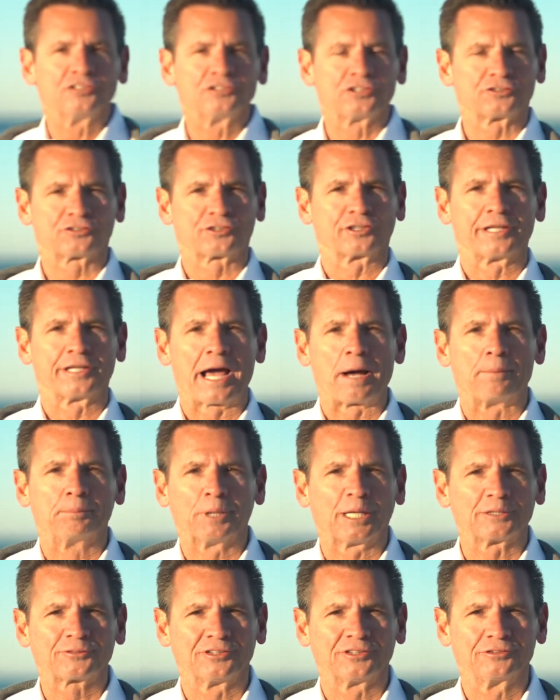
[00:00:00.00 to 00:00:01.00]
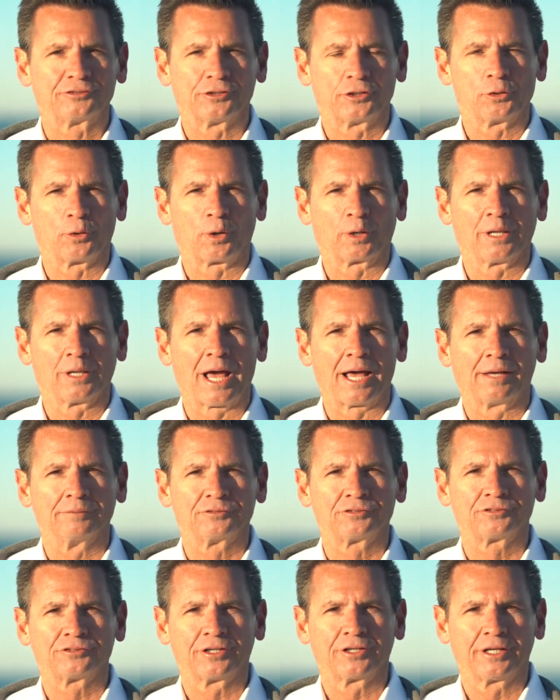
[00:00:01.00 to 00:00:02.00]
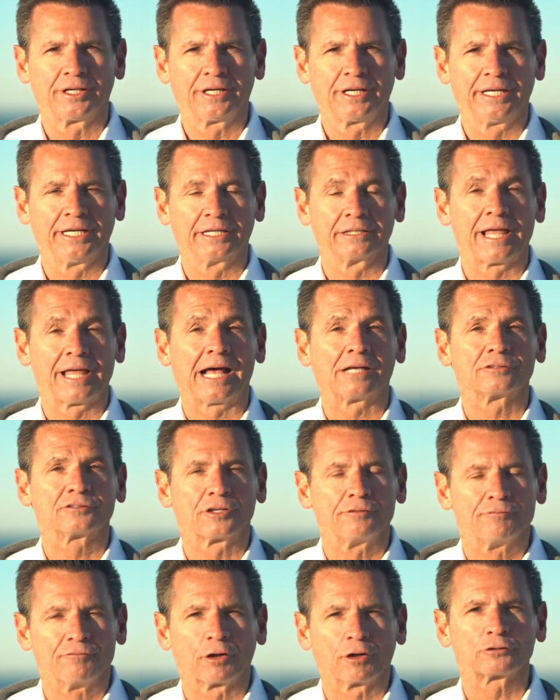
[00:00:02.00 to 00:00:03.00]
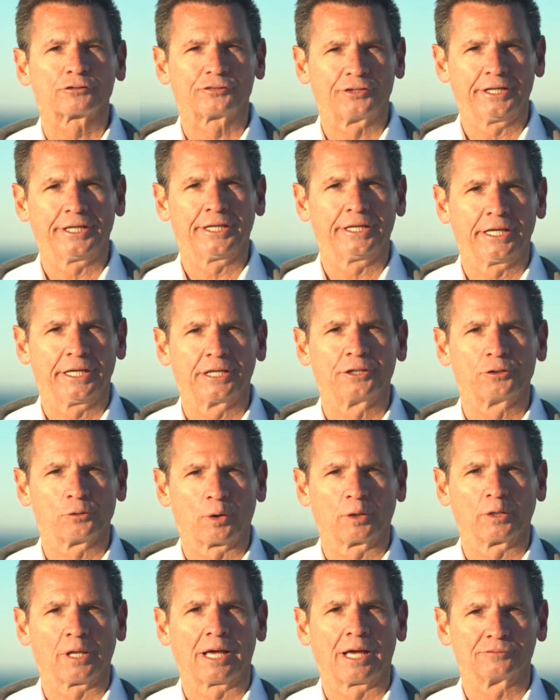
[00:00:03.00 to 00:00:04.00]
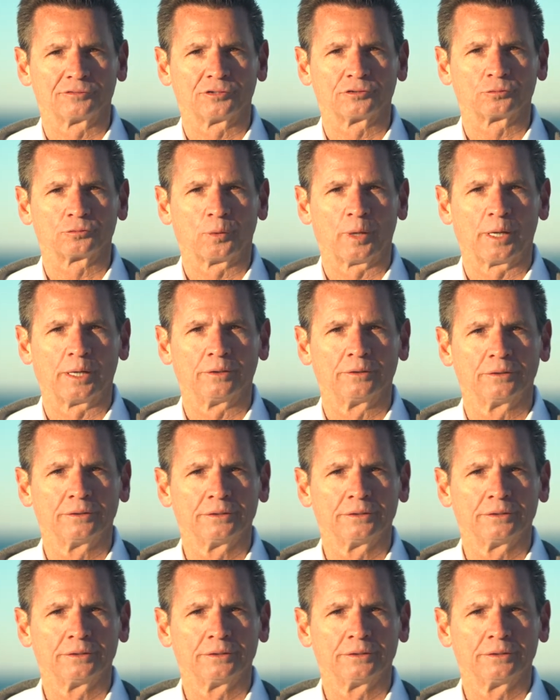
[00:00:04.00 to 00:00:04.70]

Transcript: just allow blessings into our lives. He allows adversity into our lives as well.